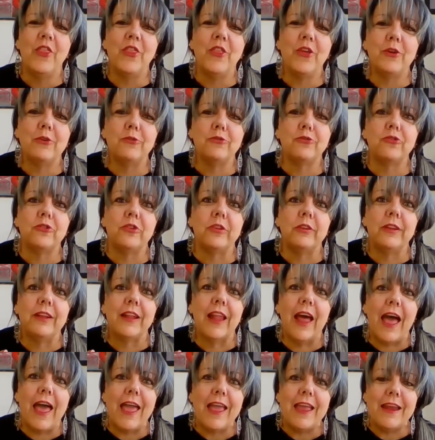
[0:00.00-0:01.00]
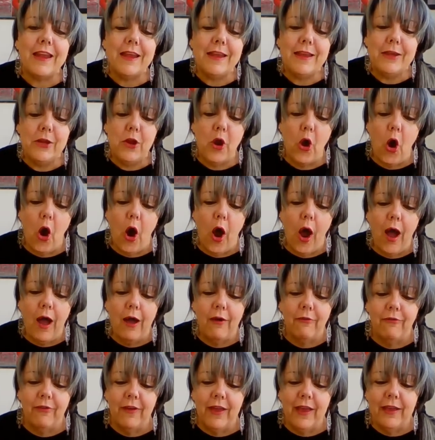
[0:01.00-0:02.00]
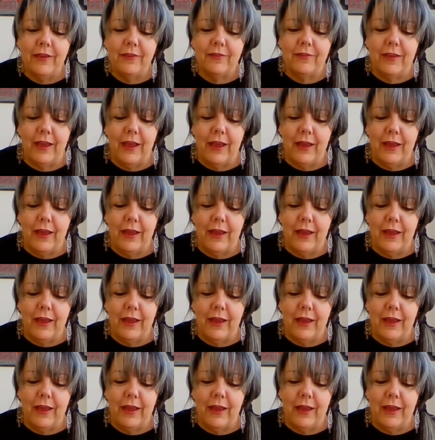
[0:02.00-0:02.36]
They're sliding off as